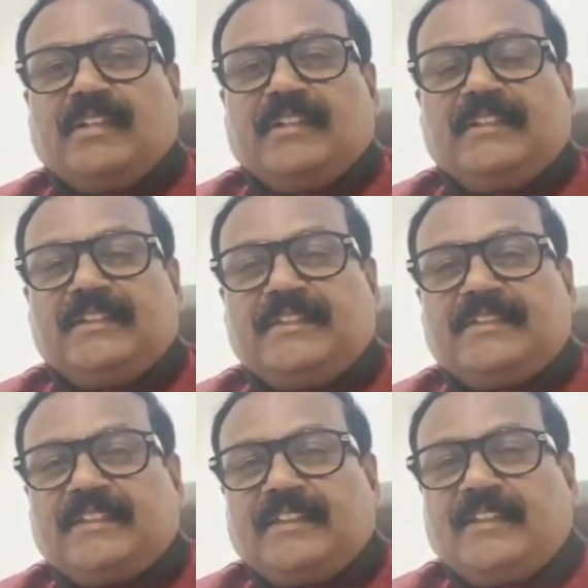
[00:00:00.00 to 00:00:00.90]
This
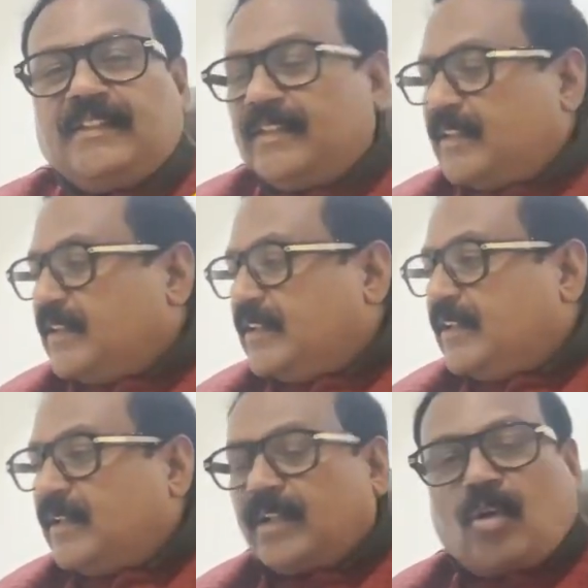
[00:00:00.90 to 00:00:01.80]
is
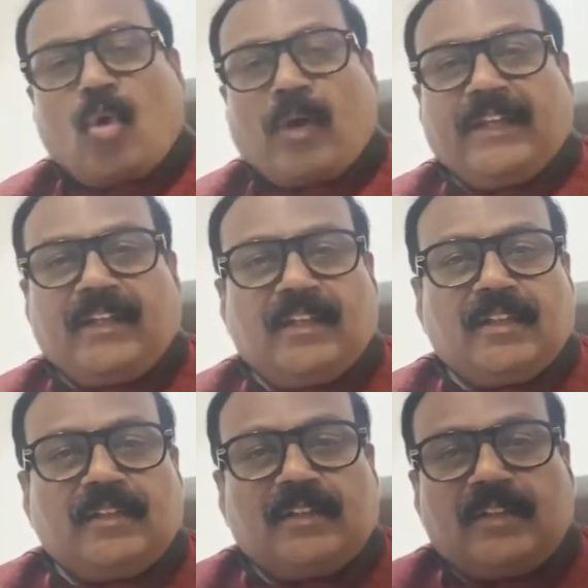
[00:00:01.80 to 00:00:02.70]
a
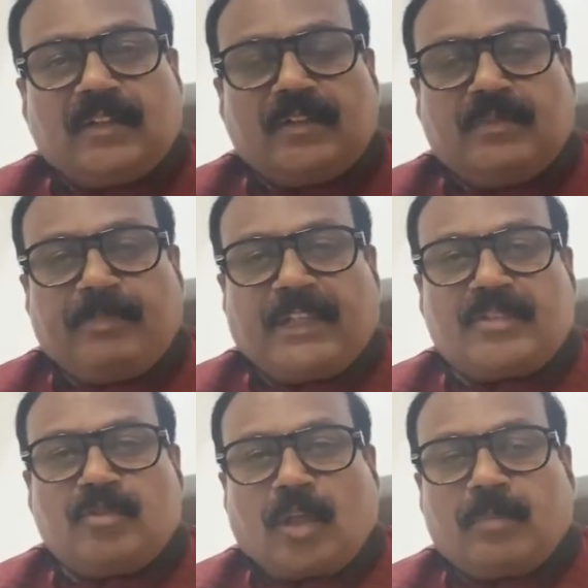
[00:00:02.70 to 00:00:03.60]
coin
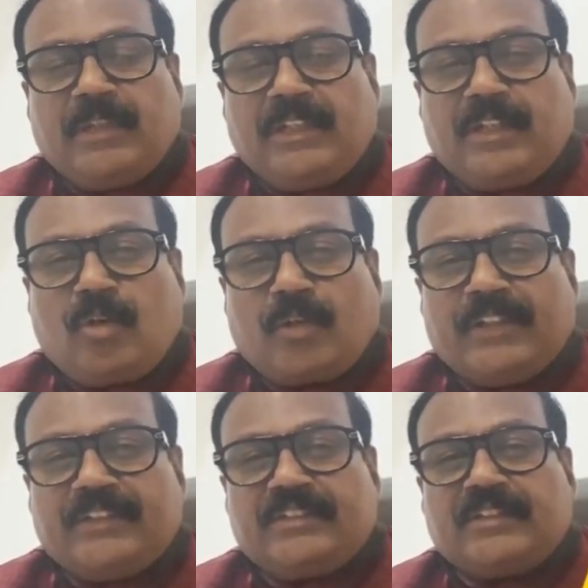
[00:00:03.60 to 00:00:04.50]
because normally the
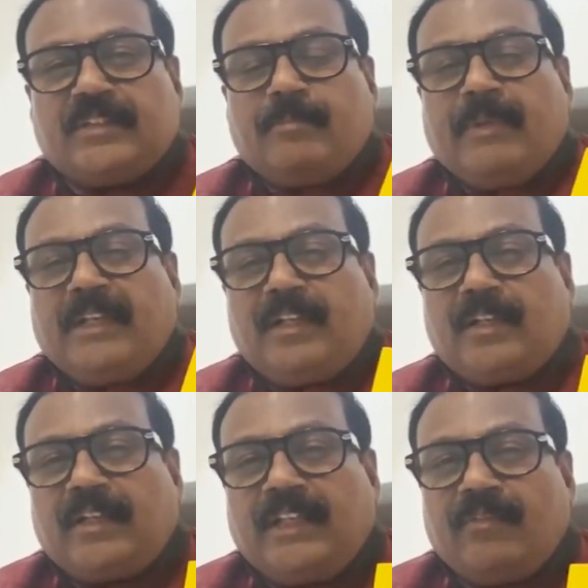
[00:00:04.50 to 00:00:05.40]
coins
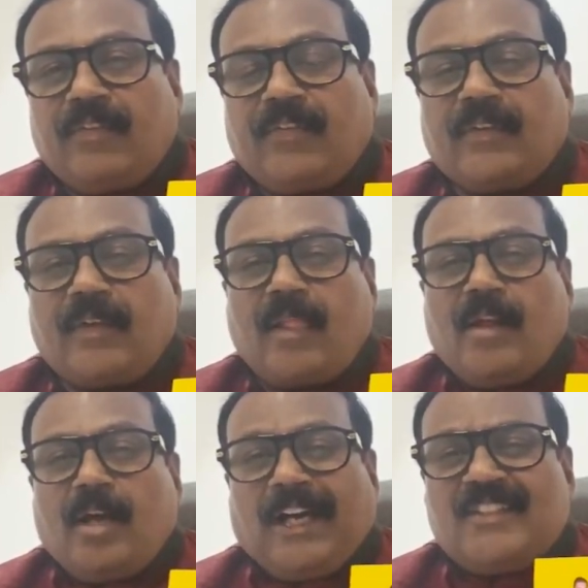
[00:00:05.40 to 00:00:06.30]
mint gives
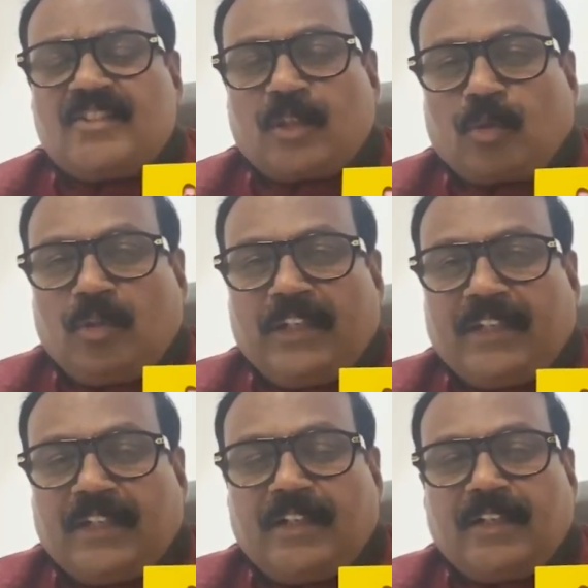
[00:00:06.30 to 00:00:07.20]

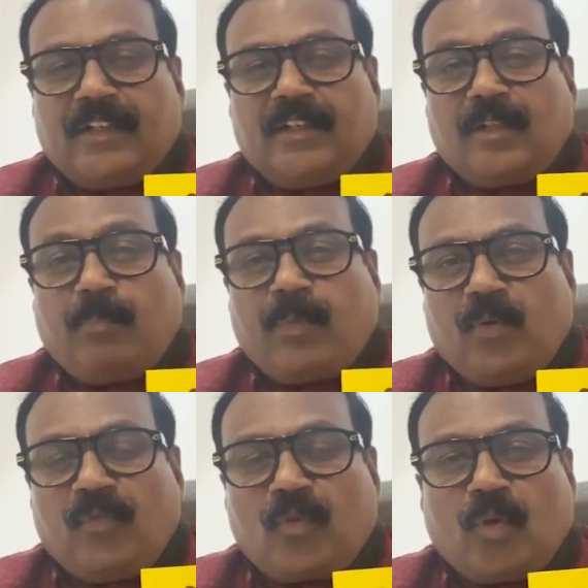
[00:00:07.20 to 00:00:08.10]
uncirculated and the
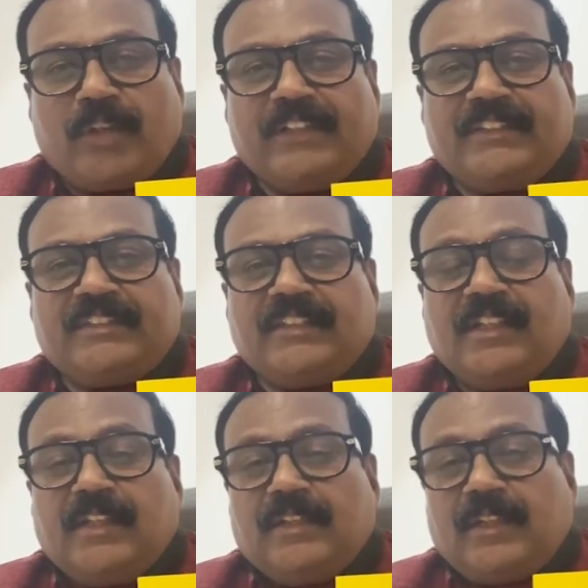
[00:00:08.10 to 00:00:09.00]
proof coins.
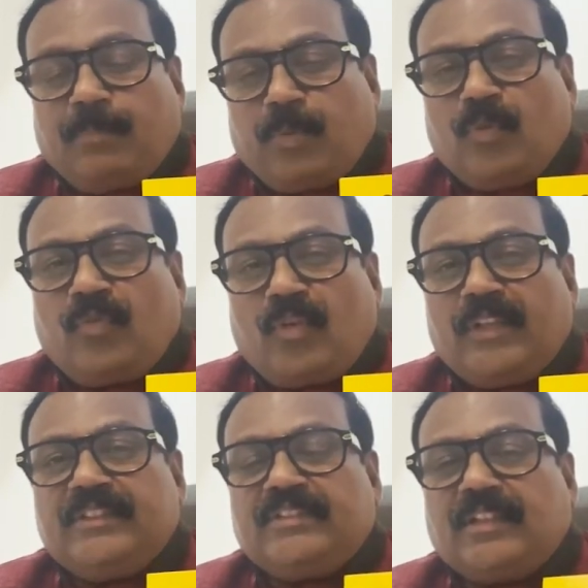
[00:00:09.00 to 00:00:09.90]
The proof
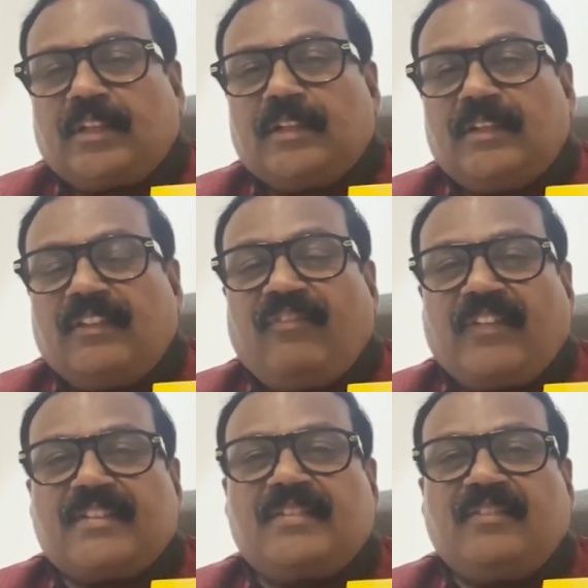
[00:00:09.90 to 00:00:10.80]
coins are the
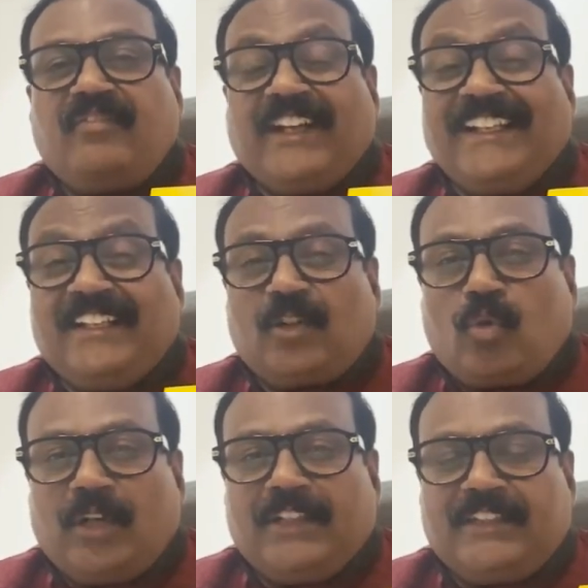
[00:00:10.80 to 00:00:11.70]
first fine
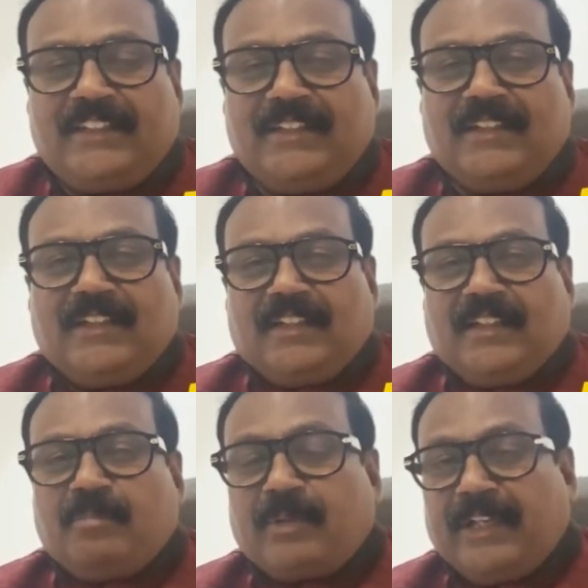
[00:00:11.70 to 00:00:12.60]
quality
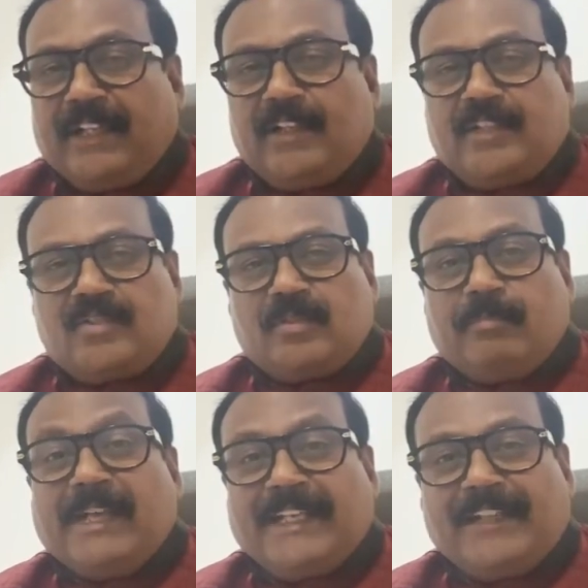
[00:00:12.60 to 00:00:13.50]
in printing this,
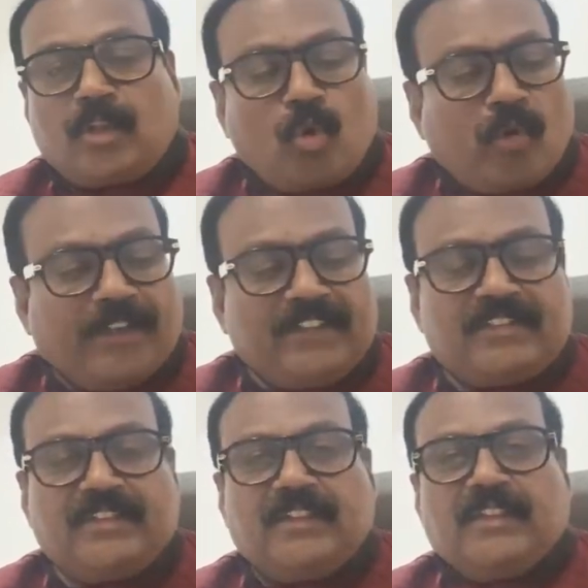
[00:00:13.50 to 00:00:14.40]
minting the
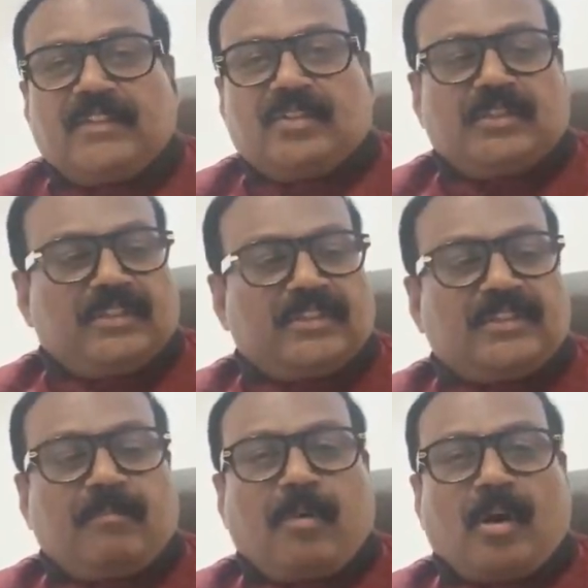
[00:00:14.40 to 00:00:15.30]
coins. So this is
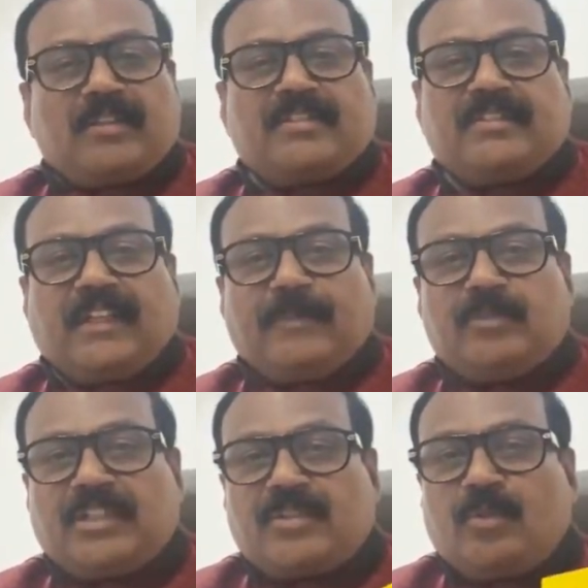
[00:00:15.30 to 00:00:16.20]
the box.
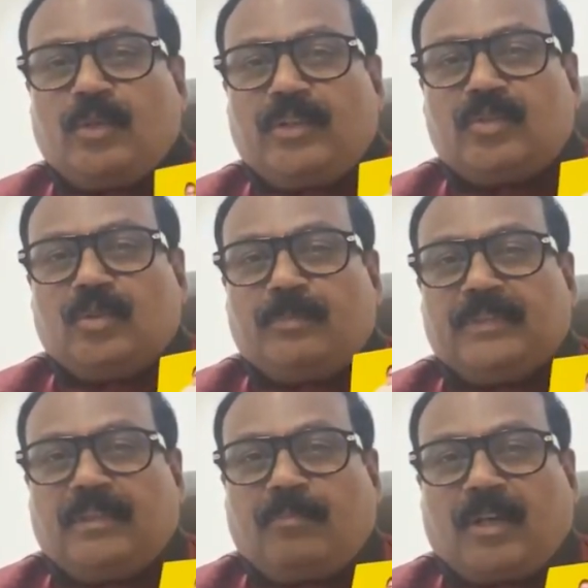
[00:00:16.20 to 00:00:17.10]
I'm just going to
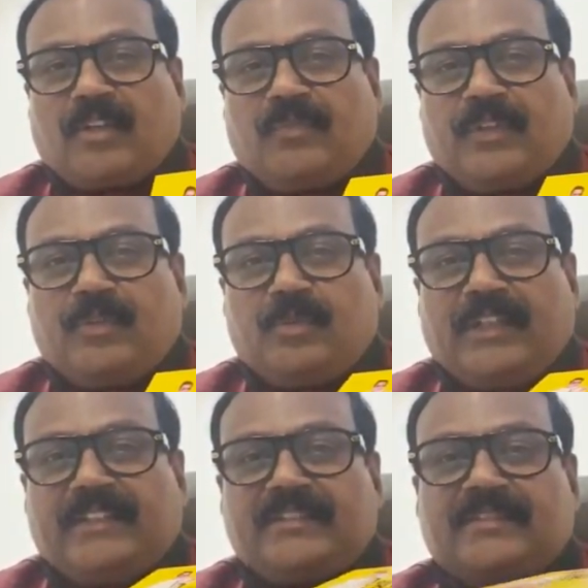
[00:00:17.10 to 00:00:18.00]
open the box for you
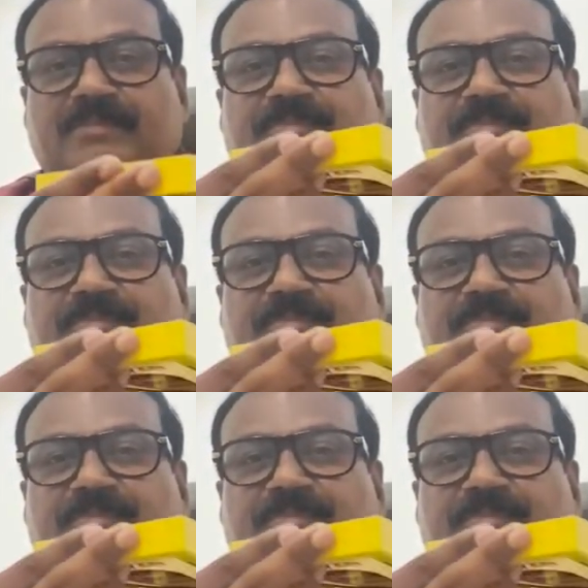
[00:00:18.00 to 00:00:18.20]
guys.